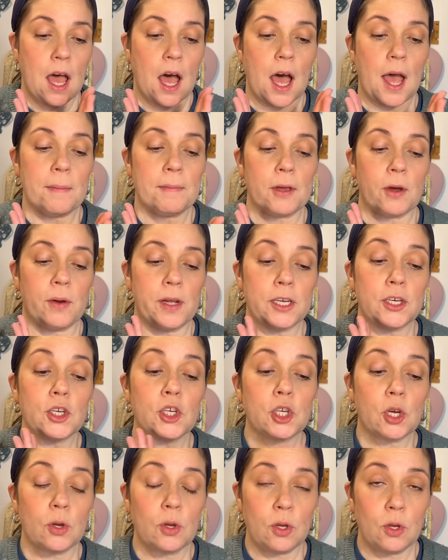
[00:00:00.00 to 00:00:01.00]
I'm going to
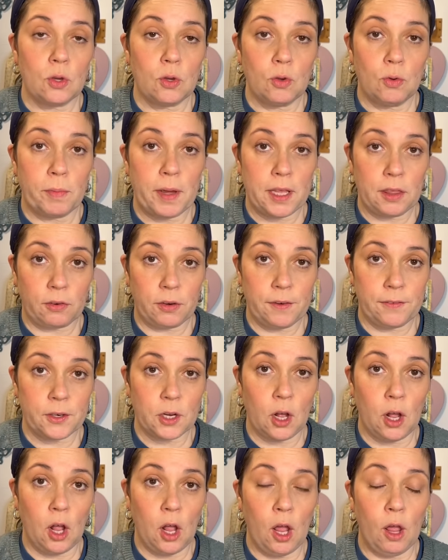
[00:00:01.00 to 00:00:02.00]
show you my thrift
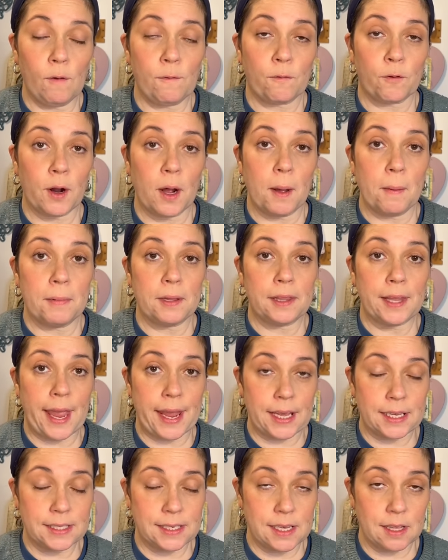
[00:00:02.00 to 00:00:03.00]
haul from
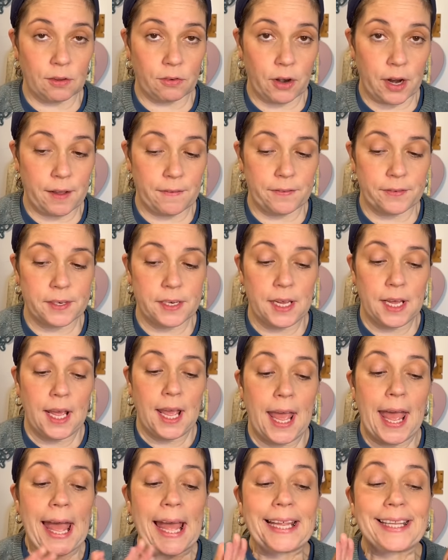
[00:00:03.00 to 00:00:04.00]
Legacy Thrift,
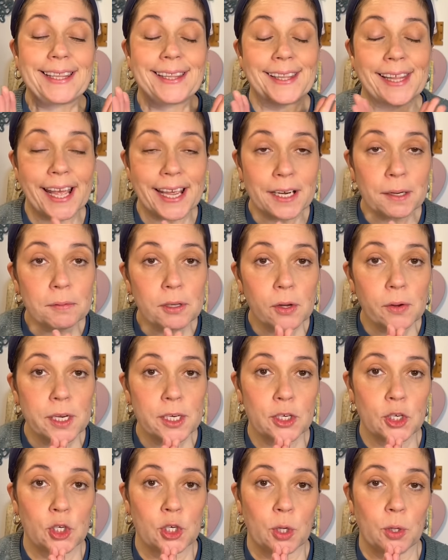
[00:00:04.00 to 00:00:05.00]
and then I'm going
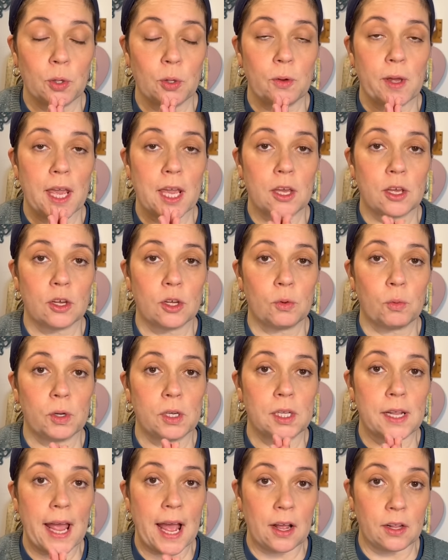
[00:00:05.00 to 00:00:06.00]
to show you a
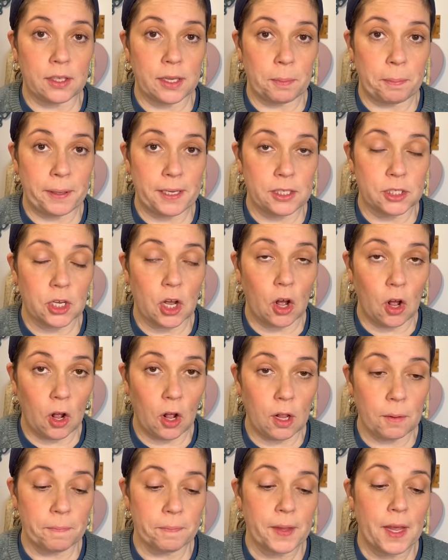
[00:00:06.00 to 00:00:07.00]
Goodwill Outlet Bins
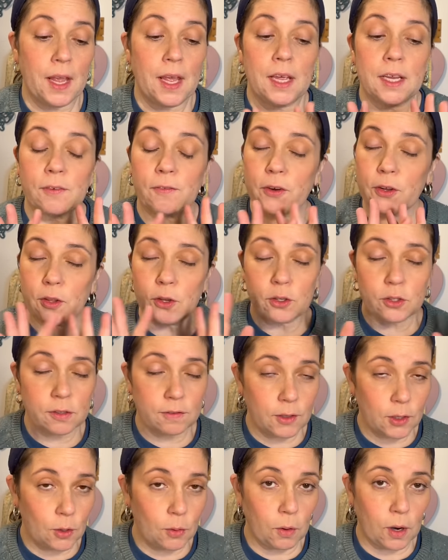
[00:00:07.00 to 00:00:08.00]
haul for those of
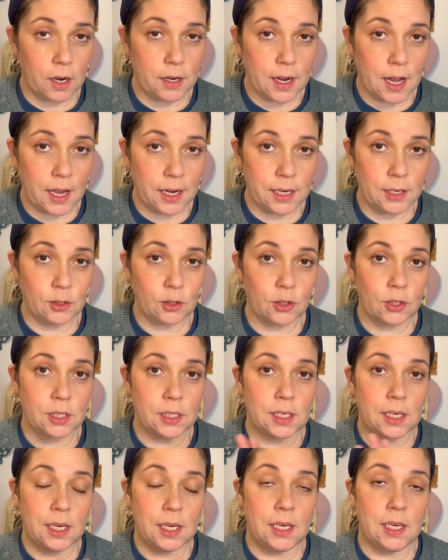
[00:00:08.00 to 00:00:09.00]
you who are not
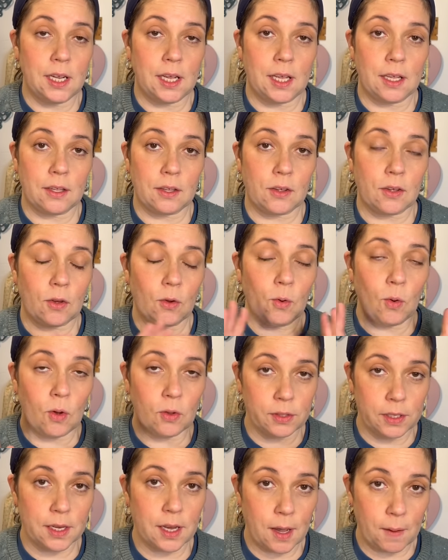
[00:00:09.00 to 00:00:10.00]
interested, uh, who
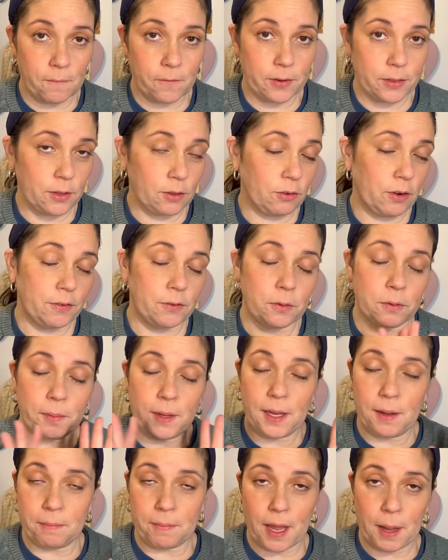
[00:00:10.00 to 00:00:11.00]
only come for the thrift with
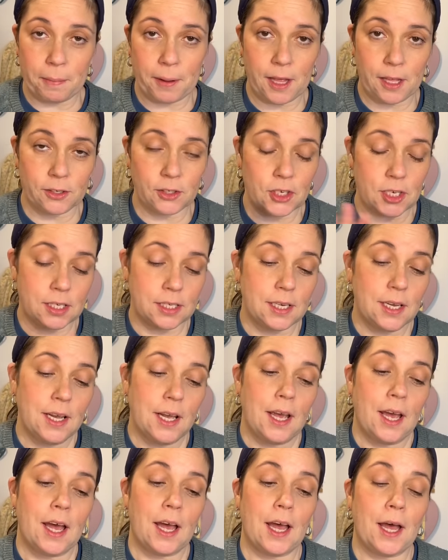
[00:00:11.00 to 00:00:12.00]
me, my apologies.
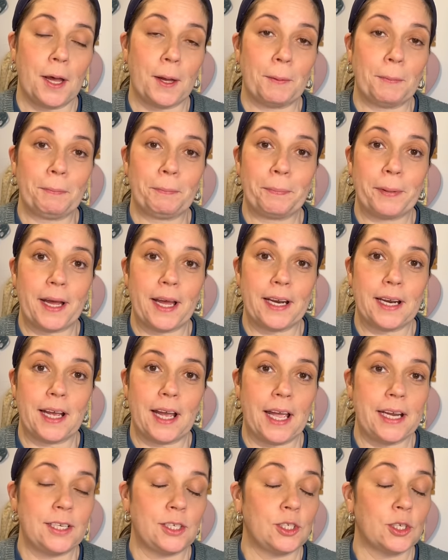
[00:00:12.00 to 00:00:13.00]
Um, but
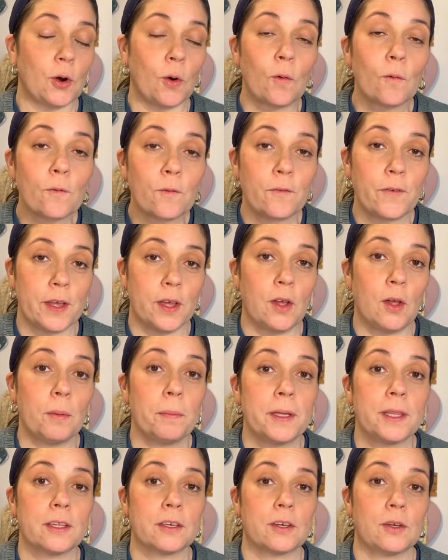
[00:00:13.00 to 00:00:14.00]
I don't film
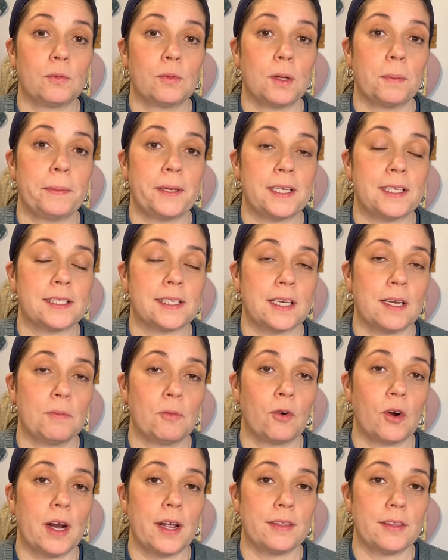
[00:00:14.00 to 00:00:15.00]
in the Goodwill bins
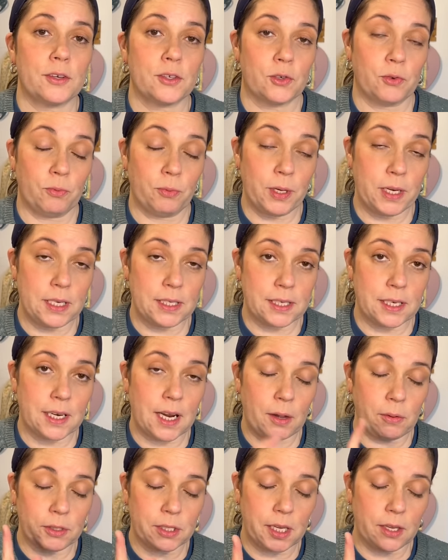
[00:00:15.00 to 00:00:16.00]
anymore, and there's a reason.
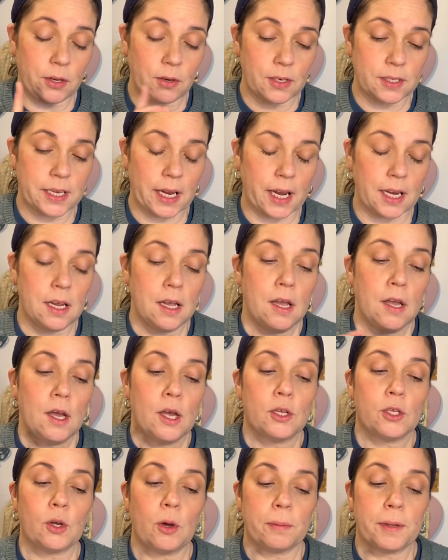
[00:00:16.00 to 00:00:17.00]
I will tell you in a second.
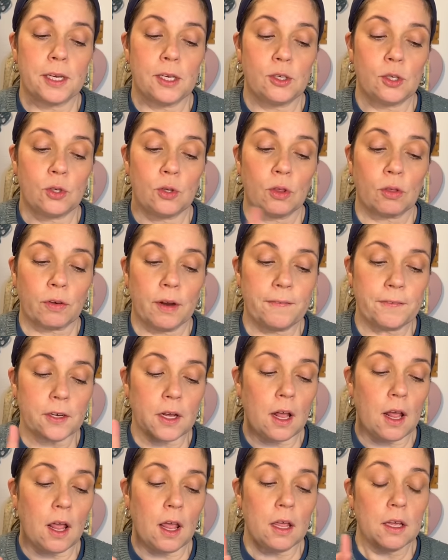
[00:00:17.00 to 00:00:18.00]
So I'm going to do thrift
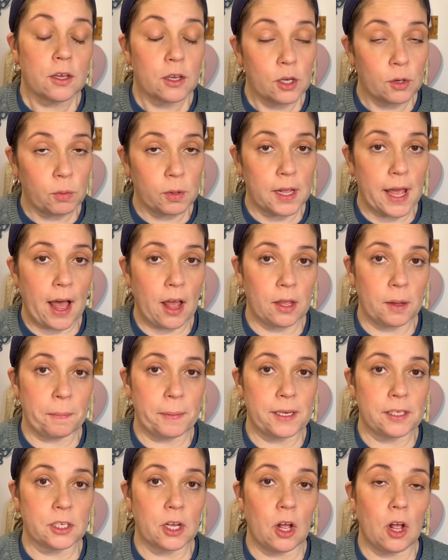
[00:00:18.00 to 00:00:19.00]
haul, Goodwill outlet
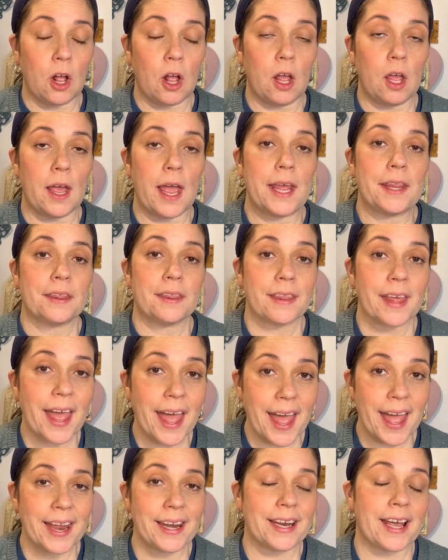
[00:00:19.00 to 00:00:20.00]
bins haul, and
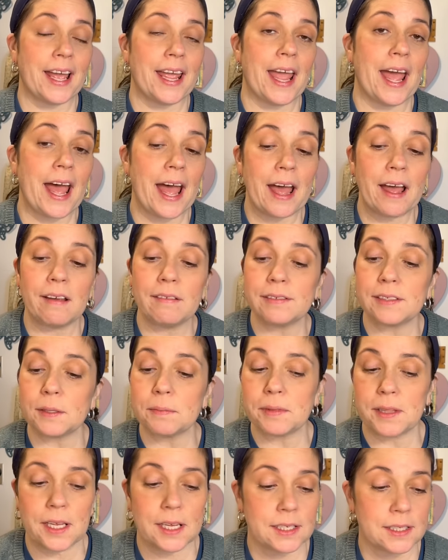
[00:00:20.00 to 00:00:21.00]
then I have
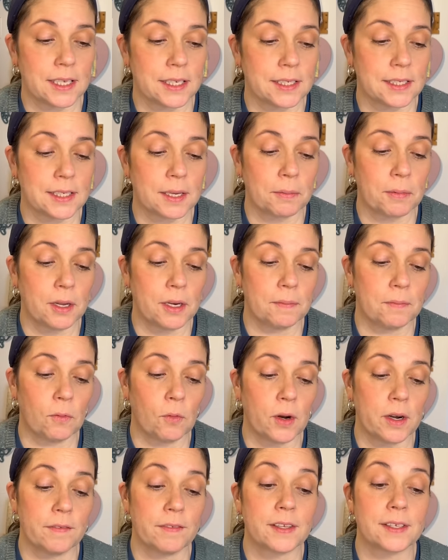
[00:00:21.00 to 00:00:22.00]
some things that someone,
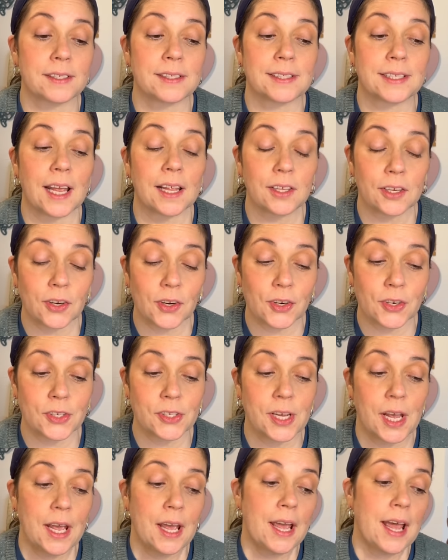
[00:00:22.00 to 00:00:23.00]
one of the
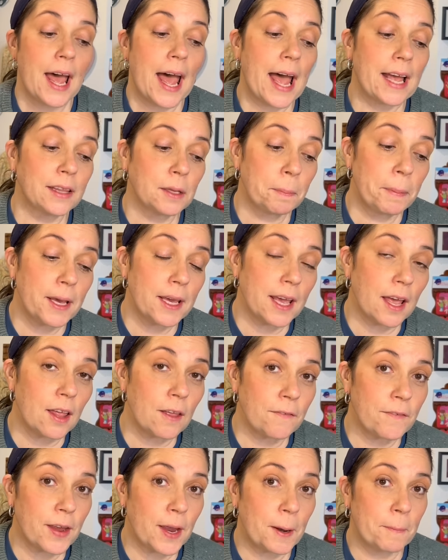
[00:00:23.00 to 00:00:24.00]
sellers at the Pink
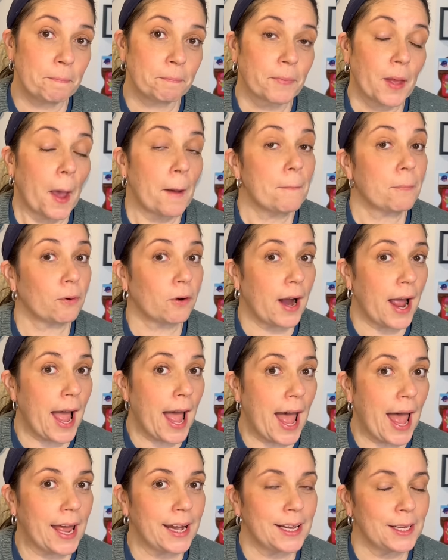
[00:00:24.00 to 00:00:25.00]
Elephant,
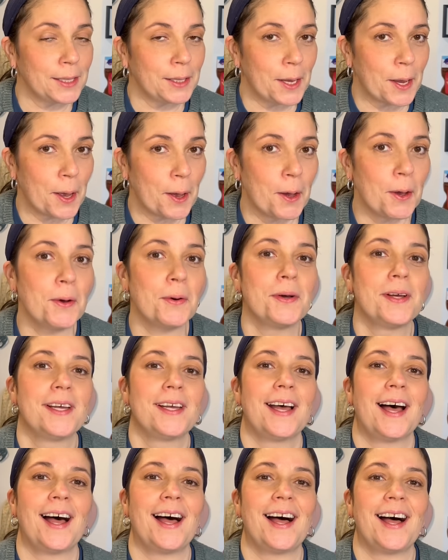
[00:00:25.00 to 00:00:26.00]
Brad, hello,
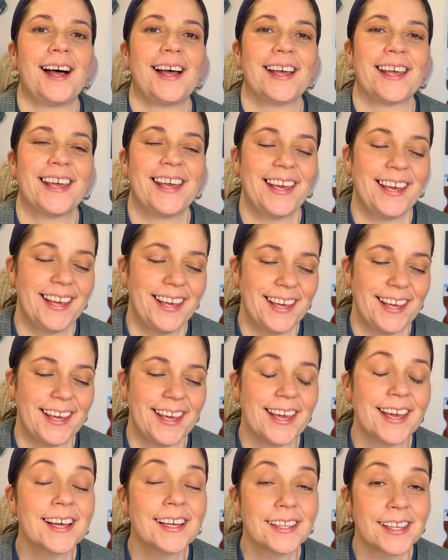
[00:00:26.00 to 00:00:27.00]
uh,
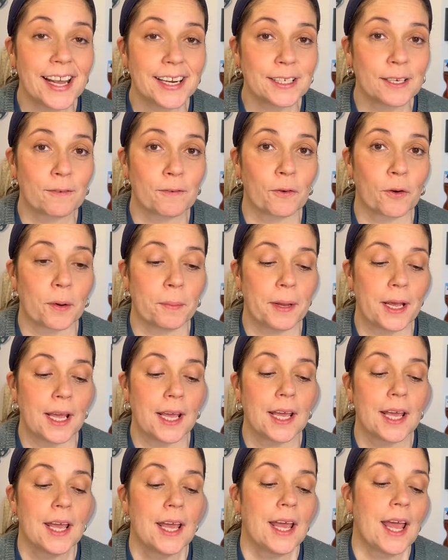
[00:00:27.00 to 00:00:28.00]
he collected for
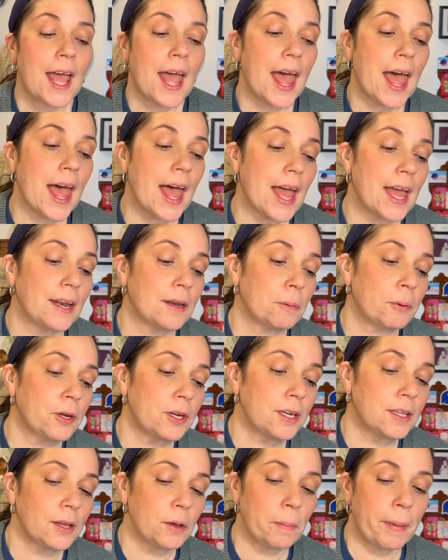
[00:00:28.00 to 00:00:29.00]
me and put
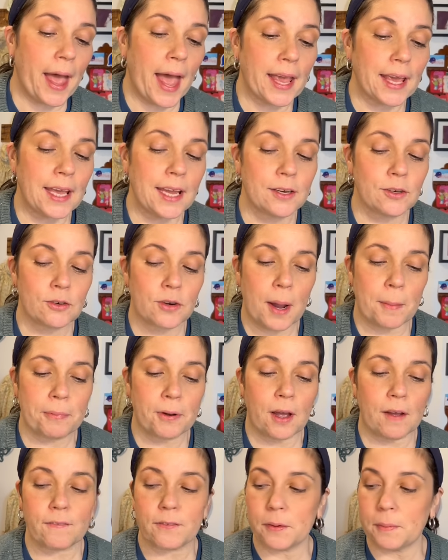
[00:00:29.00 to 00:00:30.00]
in a little baggie and dropped
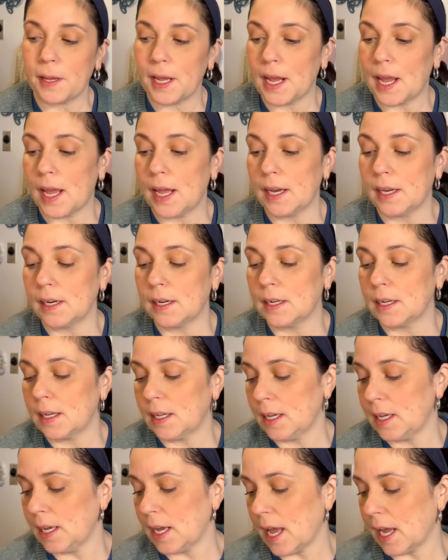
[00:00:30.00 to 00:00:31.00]
off for me. And
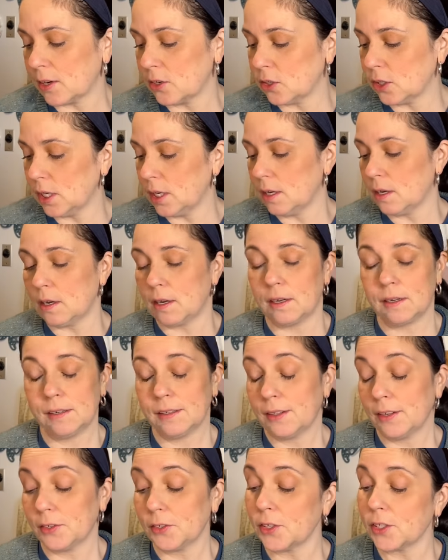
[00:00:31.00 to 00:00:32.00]
he actually... Oh,
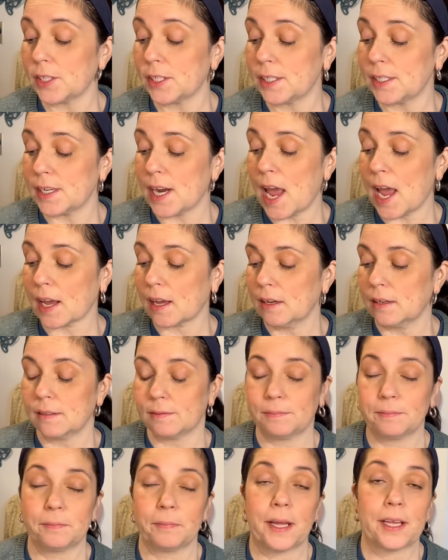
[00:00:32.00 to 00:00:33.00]
there's a stack. Oh
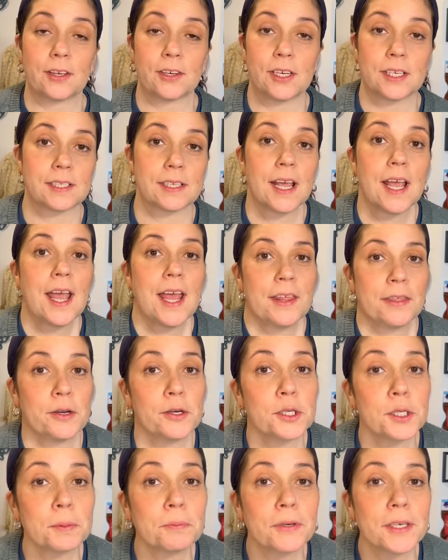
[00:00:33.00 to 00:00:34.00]
my goodness.
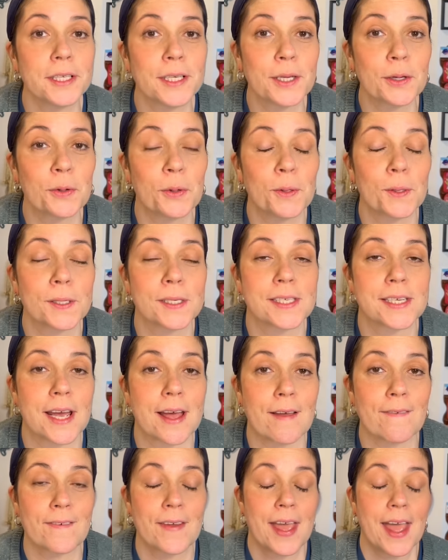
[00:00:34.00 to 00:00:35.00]
There's some really cool
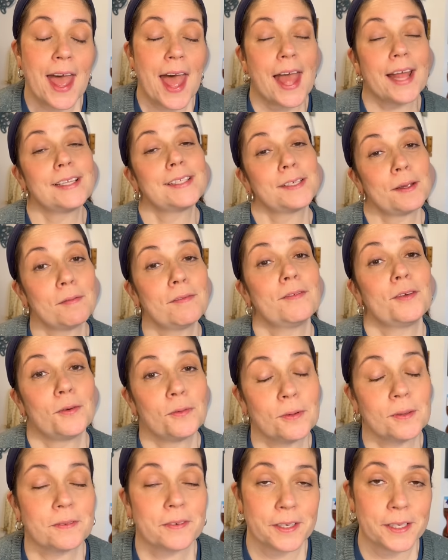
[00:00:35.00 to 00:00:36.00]
stuff and some of you
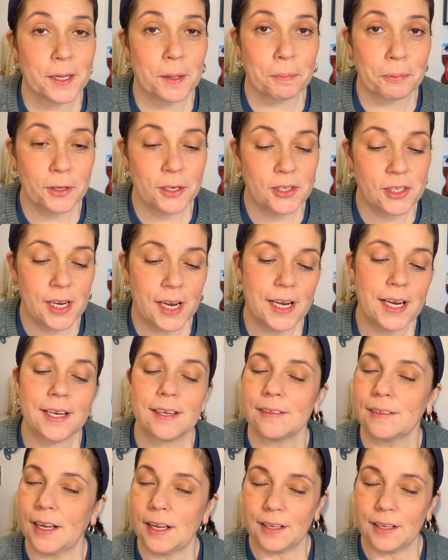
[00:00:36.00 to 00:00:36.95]
will really appreciate it.